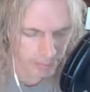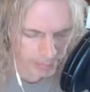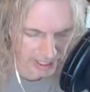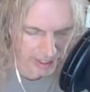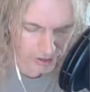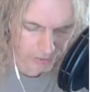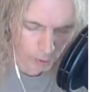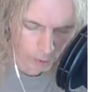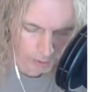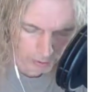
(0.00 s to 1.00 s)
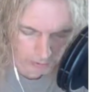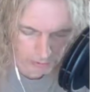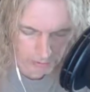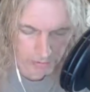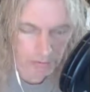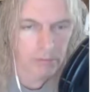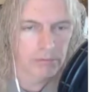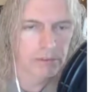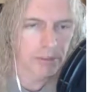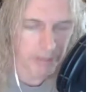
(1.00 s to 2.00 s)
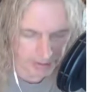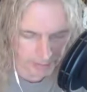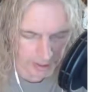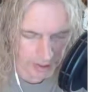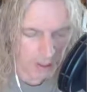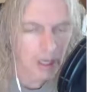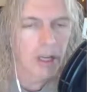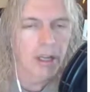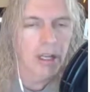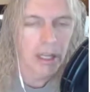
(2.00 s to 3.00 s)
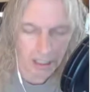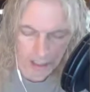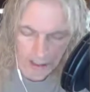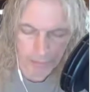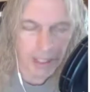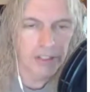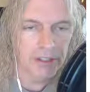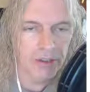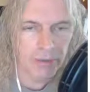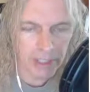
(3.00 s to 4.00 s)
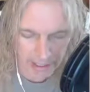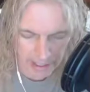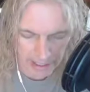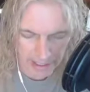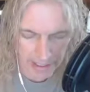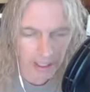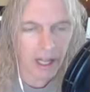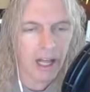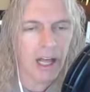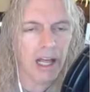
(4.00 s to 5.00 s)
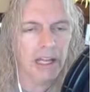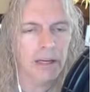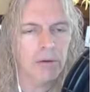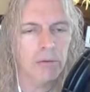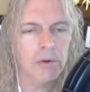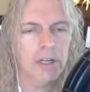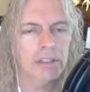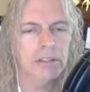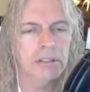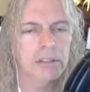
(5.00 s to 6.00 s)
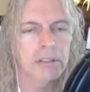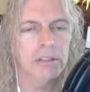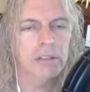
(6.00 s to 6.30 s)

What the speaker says: page 4? Just messing with you. Page 3, and hi once